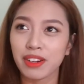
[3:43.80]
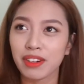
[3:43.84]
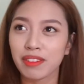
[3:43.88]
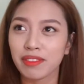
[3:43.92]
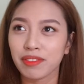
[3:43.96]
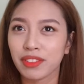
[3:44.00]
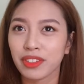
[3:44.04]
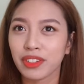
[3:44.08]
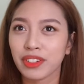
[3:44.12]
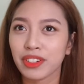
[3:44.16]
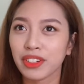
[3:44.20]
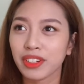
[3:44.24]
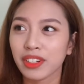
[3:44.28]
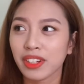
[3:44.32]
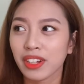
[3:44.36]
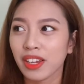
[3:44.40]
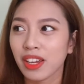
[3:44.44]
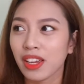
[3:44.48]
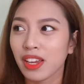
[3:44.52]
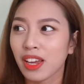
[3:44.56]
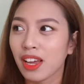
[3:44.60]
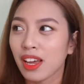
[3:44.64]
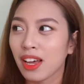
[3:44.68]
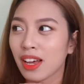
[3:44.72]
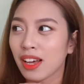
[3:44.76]
after,
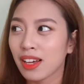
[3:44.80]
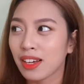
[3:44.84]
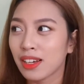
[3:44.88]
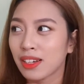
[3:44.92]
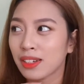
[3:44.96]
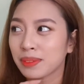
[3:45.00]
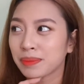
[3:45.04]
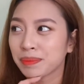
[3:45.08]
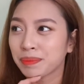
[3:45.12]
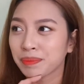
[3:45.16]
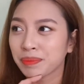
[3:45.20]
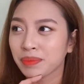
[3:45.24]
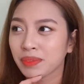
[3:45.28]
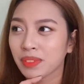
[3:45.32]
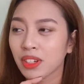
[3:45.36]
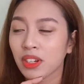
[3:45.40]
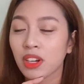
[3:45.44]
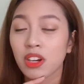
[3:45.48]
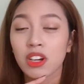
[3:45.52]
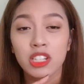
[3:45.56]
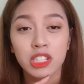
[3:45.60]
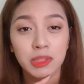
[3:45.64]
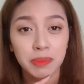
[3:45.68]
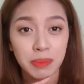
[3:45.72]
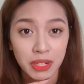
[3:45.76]

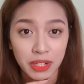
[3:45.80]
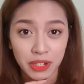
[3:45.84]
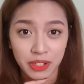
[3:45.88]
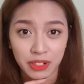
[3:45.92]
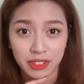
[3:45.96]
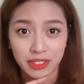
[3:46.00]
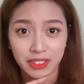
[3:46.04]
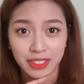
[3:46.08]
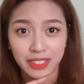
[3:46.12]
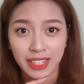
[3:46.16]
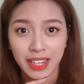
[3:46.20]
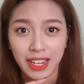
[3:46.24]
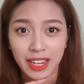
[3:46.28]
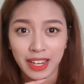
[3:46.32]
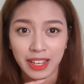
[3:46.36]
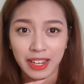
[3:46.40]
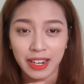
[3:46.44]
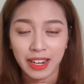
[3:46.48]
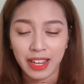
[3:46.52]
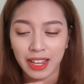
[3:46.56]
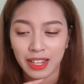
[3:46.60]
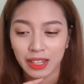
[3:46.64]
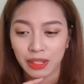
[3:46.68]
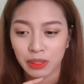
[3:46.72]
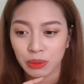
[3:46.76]
Cosmic Girls
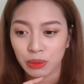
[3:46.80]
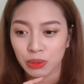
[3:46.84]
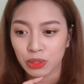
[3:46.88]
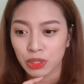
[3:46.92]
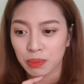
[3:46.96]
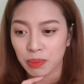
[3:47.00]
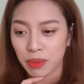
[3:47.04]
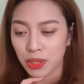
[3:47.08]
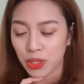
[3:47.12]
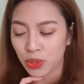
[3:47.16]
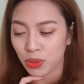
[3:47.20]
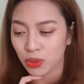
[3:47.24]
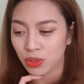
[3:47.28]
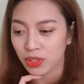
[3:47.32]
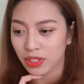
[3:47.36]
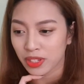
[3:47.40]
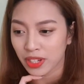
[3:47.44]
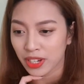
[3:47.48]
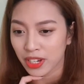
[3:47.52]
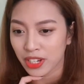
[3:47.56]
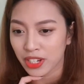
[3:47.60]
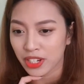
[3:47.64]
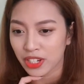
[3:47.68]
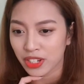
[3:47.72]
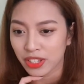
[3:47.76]
had a little special
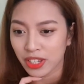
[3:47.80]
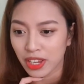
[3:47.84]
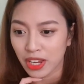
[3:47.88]
stage.